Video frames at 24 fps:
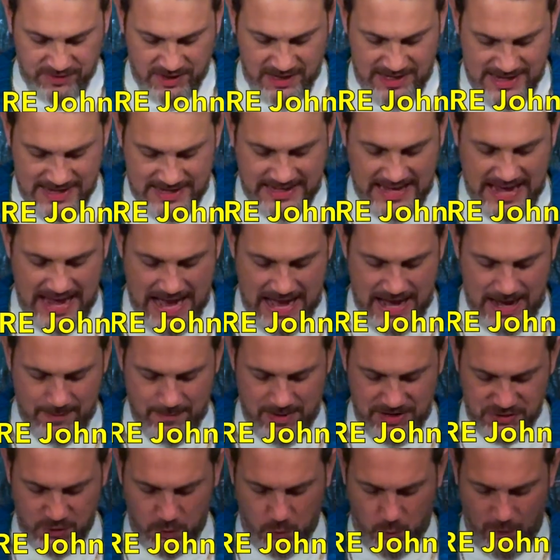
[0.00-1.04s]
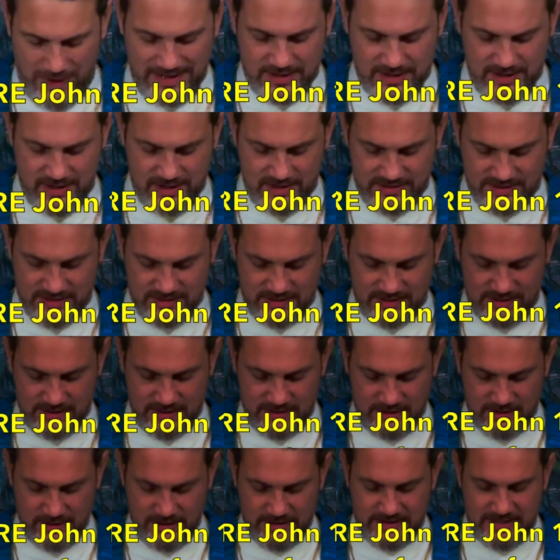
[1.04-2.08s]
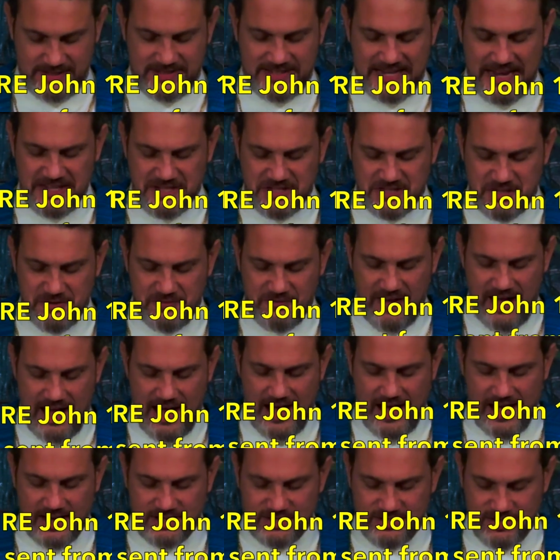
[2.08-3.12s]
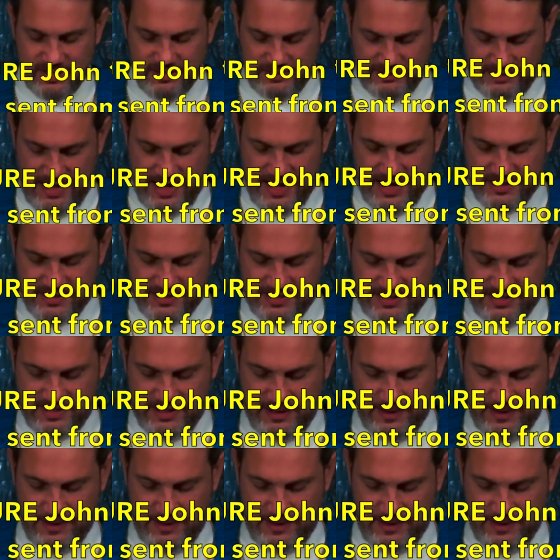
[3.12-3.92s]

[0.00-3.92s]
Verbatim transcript: He came as a witness to testify to the light,